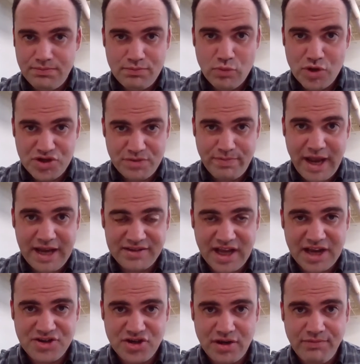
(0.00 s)
We should pay
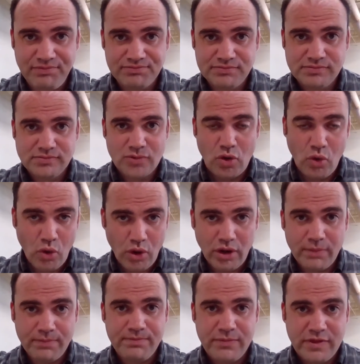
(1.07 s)
attention,
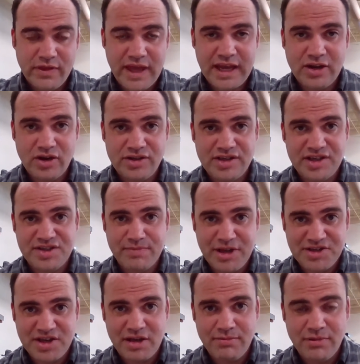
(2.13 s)
or they could
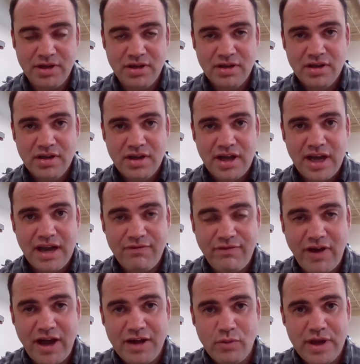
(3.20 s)
dismiss him and
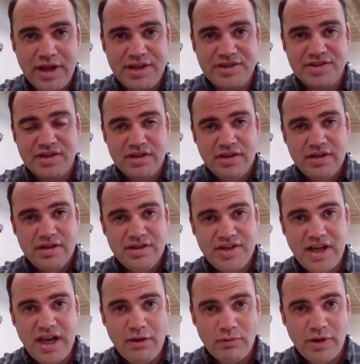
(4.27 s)
find ways
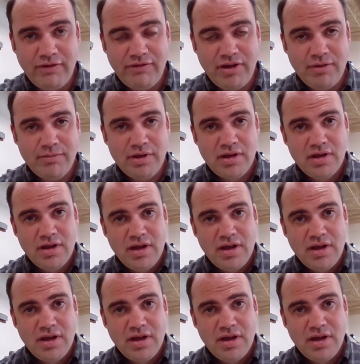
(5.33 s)
to get rid of him.